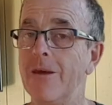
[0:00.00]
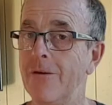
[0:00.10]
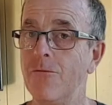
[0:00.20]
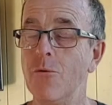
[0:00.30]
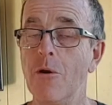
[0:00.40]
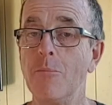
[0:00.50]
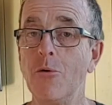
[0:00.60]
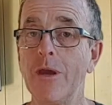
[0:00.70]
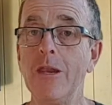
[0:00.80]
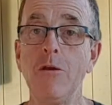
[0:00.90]
If you want to
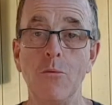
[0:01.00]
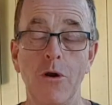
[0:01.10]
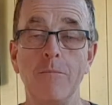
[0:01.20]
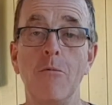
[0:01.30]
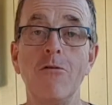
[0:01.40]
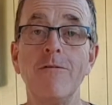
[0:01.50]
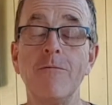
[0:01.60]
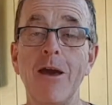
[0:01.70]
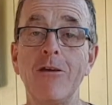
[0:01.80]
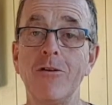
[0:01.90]
book in, you want more
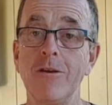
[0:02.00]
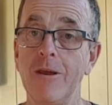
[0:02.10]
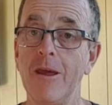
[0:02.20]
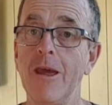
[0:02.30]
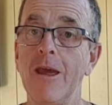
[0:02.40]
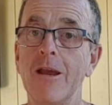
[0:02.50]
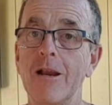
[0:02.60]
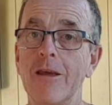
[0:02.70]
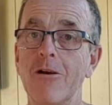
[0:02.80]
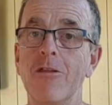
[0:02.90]
information,
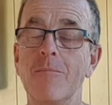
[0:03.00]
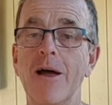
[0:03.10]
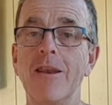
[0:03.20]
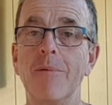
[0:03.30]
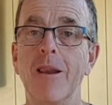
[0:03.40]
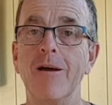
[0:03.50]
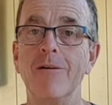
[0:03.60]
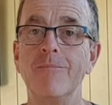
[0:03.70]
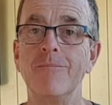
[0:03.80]
click on the button below.